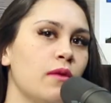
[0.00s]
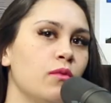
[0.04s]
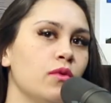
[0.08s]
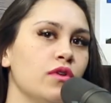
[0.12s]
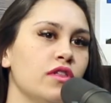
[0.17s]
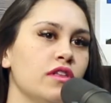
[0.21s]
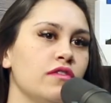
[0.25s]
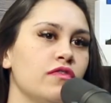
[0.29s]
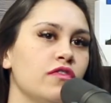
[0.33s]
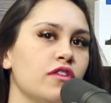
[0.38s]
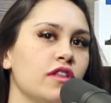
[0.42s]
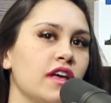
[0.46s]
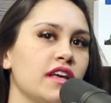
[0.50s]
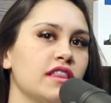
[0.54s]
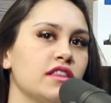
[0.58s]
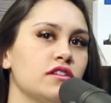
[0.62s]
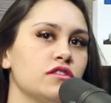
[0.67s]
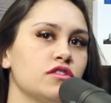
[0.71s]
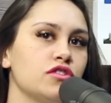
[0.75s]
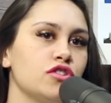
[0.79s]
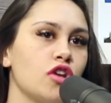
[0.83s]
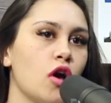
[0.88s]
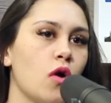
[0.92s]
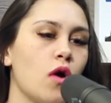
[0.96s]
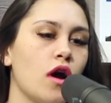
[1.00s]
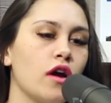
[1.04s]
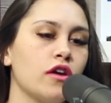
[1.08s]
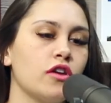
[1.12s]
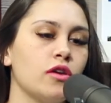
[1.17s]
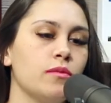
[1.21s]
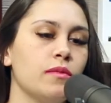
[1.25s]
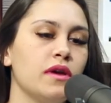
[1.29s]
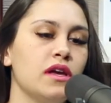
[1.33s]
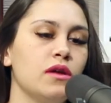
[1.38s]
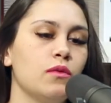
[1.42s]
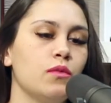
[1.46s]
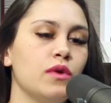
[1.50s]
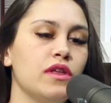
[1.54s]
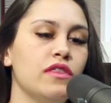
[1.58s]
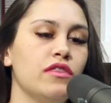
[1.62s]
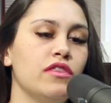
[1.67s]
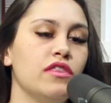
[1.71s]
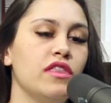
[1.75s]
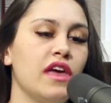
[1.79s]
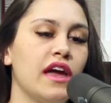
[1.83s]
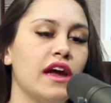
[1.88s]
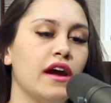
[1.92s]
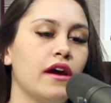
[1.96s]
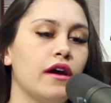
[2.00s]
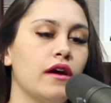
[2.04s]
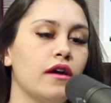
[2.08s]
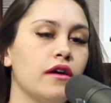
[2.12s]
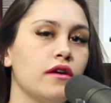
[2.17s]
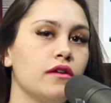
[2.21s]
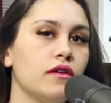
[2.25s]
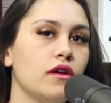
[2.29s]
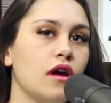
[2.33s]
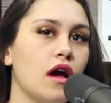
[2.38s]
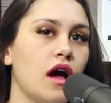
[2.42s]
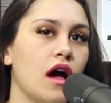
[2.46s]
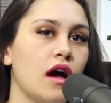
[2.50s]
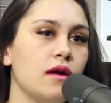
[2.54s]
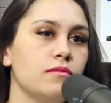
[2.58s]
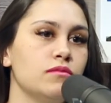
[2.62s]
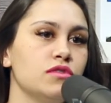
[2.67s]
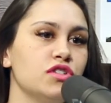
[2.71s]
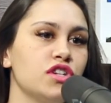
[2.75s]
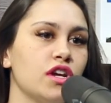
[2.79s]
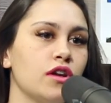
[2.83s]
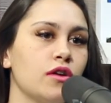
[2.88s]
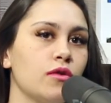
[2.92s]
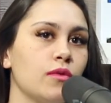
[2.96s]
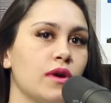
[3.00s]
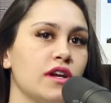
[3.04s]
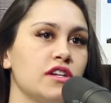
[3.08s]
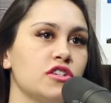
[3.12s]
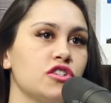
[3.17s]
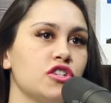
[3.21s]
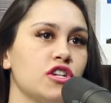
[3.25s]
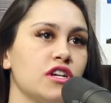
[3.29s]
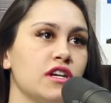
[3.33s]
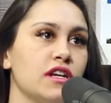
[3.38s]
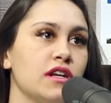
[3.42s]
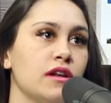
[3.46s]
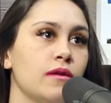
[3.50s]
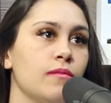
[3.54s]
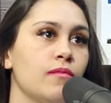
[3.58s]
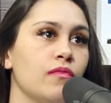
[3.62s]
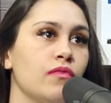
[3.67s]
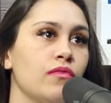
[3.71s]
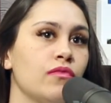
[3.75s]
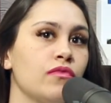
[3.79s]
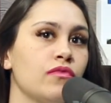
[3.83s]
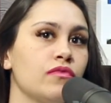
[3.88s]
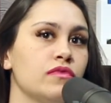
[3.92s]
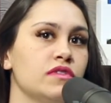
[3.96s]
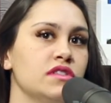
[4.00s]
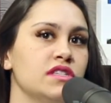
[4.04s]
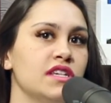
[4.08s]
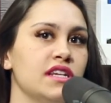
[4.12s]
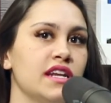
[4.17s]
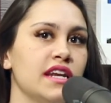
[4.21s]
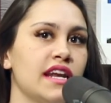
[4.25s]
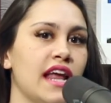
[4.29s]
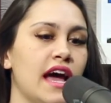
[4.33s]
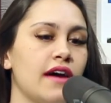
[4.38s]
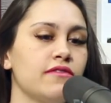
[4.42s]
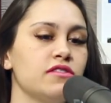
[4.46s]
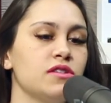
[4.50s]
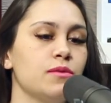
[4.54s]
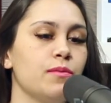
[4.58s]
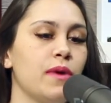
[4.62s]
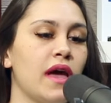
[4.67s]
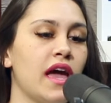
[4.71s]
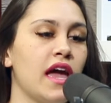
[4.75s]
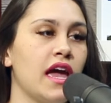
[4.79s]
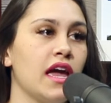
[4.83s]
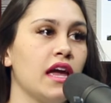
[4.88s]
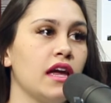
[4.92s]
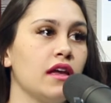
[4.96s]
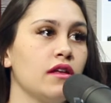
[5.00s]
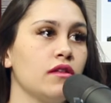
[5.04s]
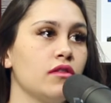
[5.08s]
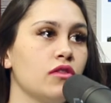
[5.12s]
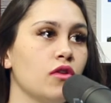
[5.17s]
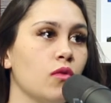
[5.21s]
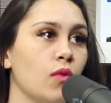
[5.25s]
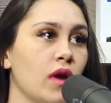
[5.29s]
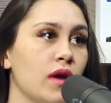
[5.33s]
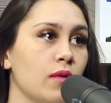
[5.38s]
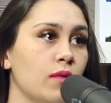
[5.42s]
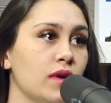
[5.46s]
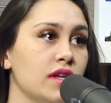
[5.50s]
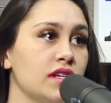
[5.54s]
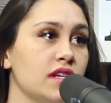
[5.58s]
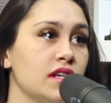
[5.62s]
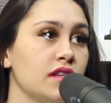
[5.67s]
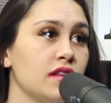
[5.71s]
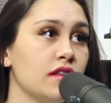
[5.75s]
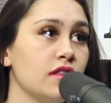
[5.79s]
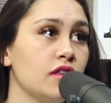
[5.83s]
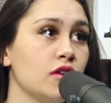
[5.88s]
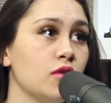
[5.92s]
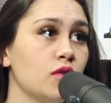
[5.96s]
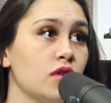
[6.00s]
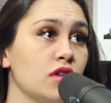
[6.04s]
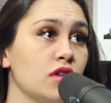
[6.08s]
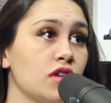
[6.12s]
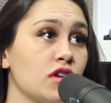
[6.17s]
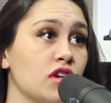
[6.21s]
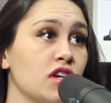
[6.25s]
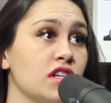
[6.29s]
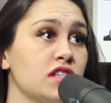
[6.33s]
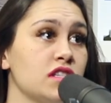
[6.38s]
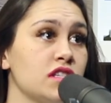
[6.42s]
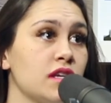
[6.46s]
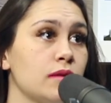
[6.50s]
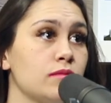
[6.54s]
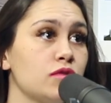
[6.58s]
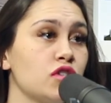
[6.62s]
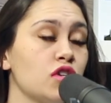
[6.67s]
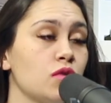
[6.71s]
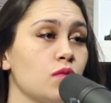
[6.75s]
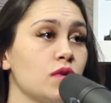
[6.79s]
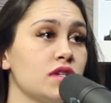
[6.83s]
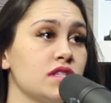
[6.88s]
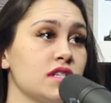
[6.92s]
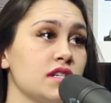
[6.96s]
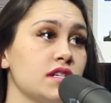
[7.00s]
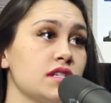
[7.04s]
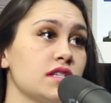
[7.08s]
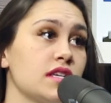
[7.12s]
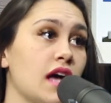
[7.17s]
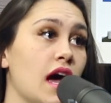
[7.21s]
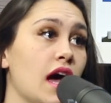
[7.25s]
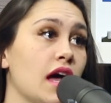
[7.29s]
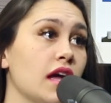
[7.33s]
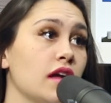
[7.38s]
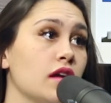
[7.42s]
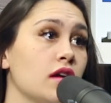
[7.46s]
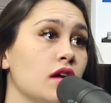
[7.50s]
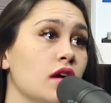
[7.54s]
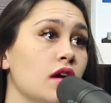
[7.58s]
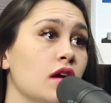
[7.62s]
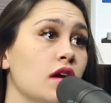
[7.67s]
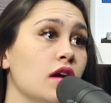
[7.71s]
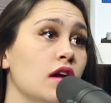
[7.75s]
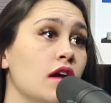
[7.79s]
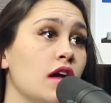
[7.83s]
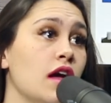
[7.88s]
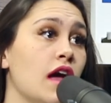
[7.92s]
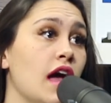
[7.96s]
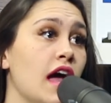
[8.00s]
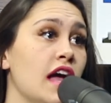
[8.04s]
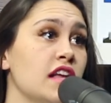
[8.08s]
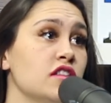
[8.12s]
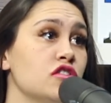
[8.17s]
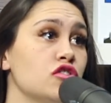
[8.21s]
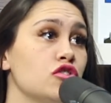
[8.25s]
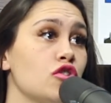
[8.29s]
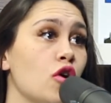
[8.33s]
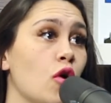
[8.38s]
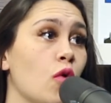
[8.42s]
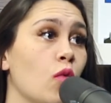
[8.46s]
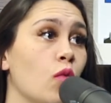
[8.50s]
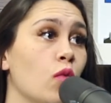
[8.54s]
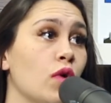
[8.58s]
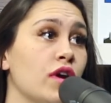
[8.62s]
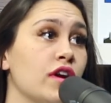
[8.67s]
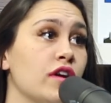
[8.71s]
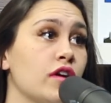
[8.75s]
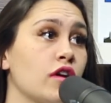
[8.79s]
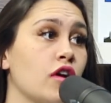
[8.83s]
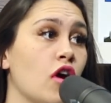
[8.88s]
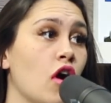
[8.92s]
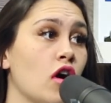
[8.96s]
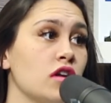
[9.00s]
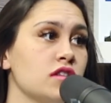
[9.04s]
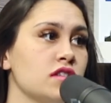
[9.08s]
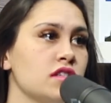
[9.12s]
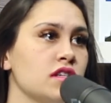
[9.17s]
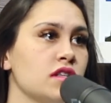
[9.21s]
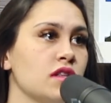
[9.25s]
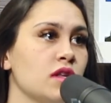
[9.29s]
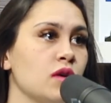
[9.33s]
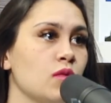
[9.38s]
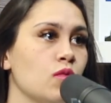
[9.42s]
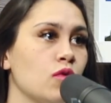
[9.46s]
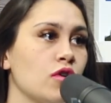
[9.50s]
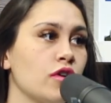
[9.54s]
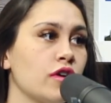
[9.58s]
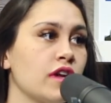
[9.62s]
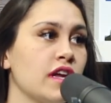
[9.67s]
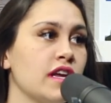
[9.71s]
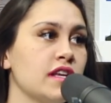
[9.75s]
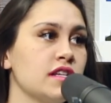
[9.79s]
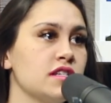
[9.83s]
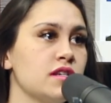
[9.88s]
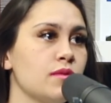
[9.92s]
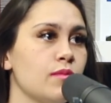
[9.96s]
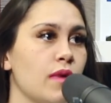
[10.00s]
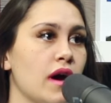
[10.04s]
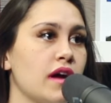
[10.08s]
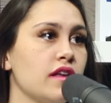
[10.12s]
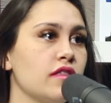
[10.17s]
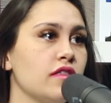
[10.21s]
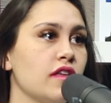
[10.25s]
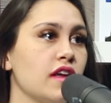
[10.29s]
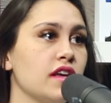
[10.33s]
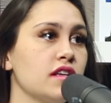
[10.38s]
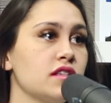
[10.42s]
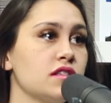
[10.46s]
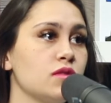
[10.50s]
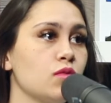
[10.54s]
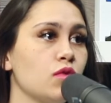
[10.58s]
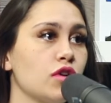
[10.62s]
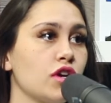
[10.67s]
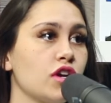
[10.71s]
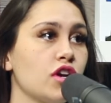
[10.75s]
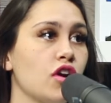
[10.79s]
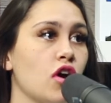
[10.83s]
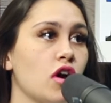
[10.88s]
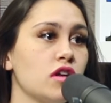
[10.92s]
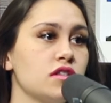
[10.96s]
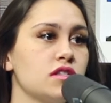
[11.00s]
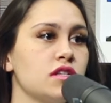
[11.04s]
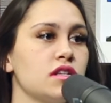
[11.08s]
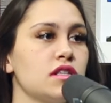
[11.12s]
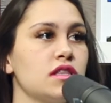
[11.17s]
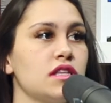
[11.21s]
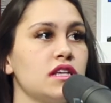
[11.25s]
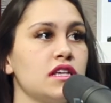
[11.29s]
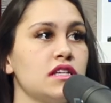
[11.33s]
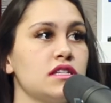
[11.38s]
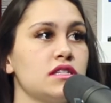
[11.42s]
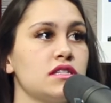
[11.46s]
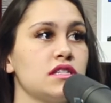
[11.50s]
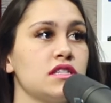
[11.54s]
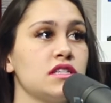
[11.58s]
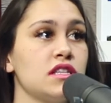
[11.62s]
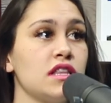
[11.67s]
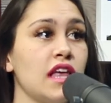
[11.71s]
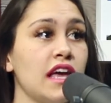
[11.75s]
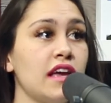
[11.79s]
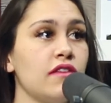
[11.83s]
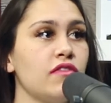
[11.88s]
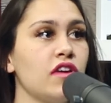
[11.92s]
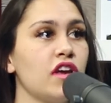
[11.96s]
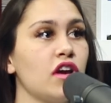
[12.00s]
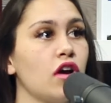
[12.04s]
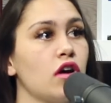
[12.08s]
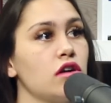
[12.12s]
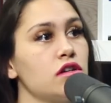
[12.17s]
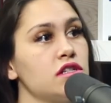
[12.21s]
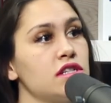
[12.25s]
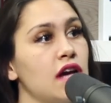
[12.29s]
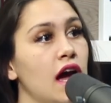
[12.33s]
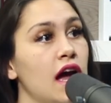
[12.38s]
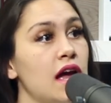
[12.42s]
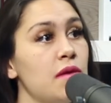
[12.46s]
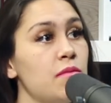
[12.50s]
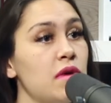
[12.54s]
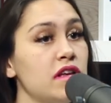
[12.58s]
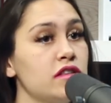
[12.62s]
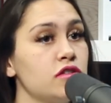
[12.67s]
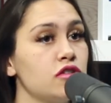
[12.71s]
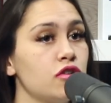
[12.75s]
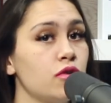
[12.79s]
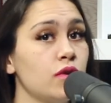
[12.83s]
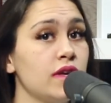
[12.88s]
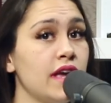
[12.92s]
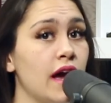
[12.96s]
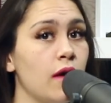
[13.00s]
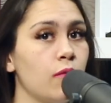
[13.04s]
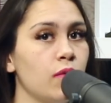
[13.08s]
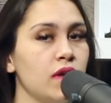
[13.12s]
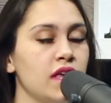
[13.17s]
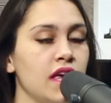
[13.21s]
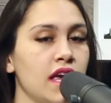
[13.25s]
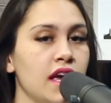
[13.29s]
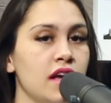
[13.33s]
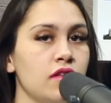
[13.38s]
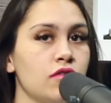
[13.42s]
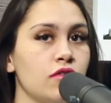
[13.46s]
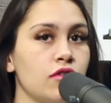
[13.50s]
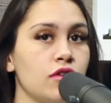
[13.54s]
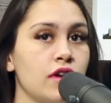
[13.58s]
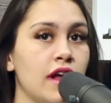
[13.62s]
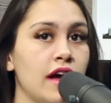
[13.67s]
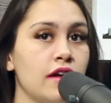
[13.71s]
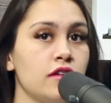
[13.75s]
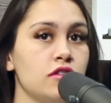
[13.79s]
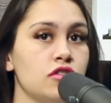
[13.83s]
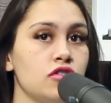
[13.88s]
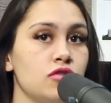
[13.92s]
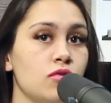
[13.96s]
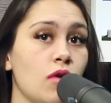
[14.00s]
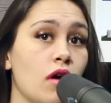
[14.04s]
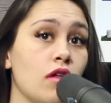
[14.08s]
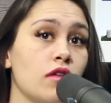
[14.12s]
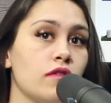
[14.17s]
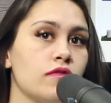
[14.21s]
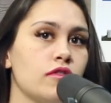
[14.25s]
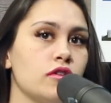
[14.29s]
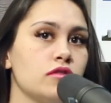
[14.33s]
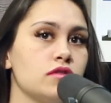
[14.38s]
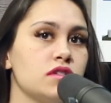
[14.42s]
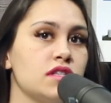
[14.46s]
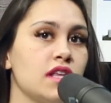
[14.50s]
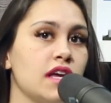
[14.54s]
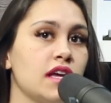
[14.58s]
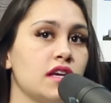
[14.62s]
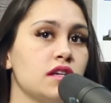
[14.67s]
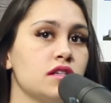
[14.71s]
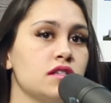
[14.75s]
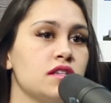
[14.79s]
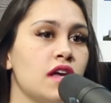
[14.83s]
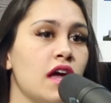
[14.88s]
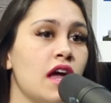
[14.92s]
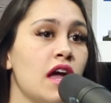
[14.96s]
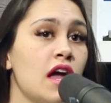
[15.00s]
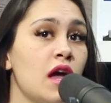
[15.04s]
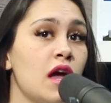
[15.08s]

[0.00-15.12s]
I really feel like there's no argument when their generation didn't have to pay the way we did, that the consumption wasn't as high. And so we're constantly working to buy things. We're constantly slaving our time. And so, we can't learn how to do all of those things